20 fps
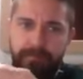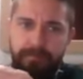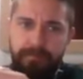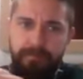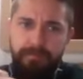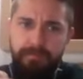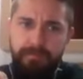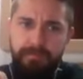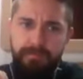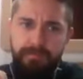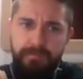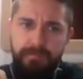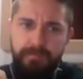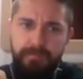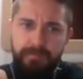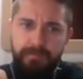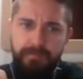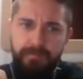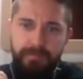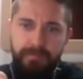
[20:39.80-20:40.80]

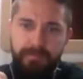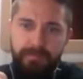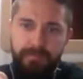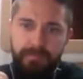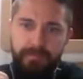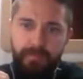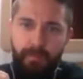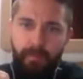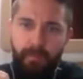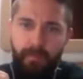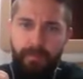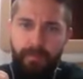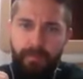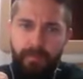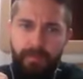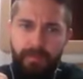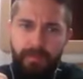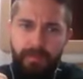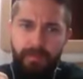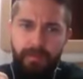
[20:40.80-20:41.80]

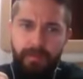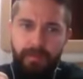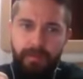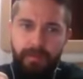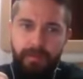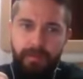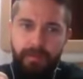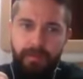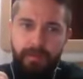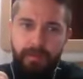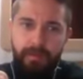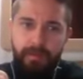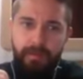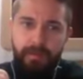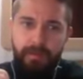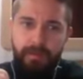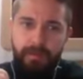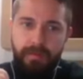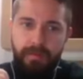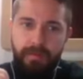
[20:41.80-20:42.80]

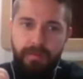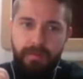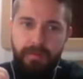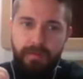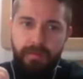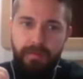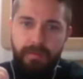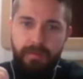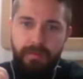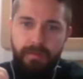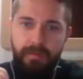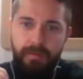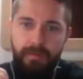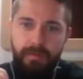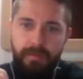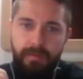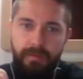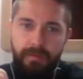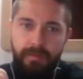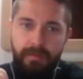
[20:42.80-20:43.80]

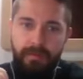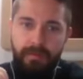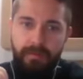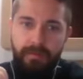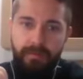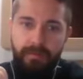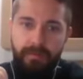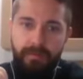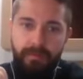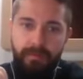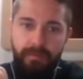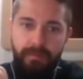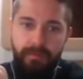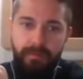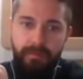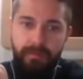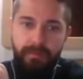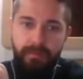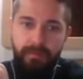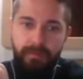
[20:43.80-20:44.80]

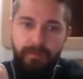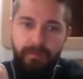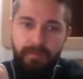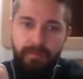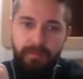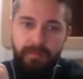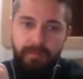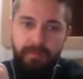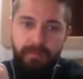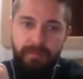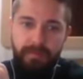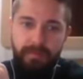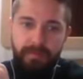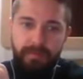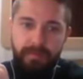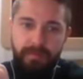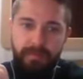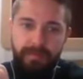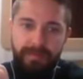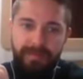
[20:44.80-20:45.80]

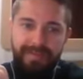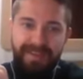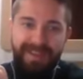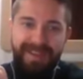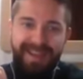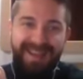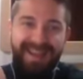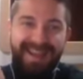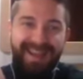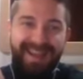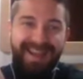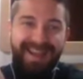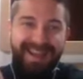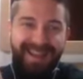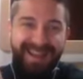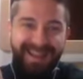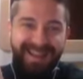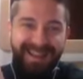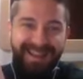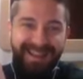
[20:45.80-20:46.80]

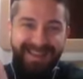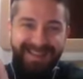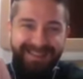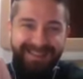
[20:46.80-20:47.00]
No words are spoken by the person on screen.